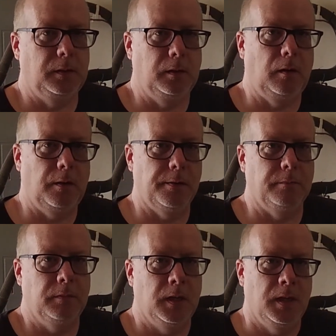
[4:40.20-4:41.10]
You heard it
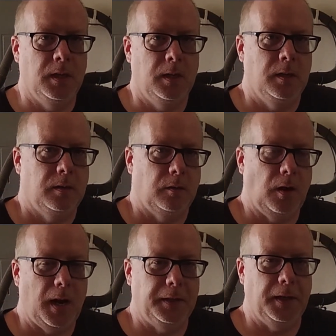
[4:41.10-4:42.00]

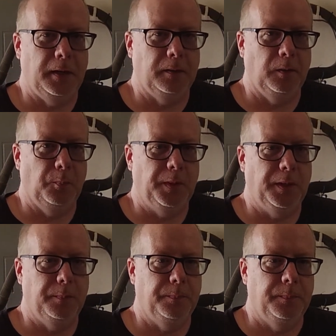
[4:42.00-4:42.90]
grind down a little
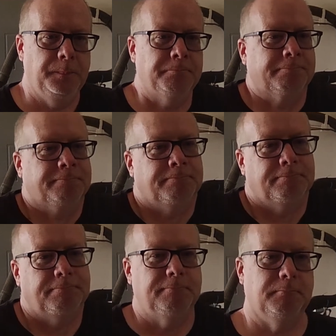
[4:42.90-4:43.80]
bit,
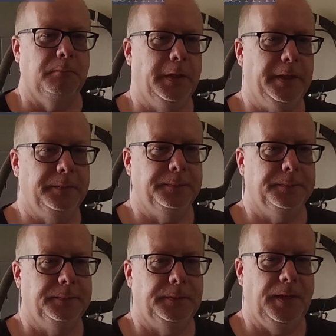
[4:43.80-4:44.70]
but
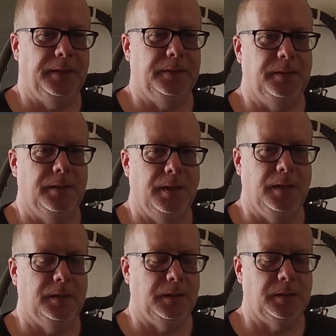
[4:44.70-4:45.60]
it's
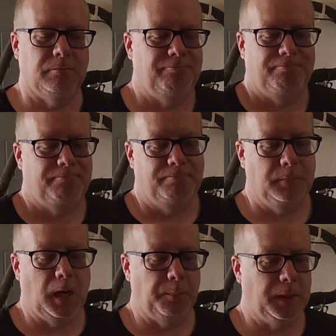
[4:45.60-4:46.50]

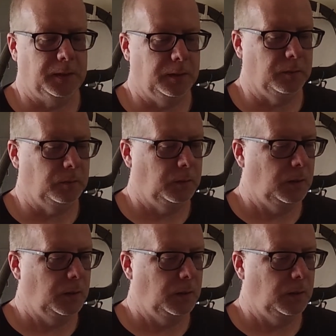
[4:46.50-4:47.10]
not a big deal.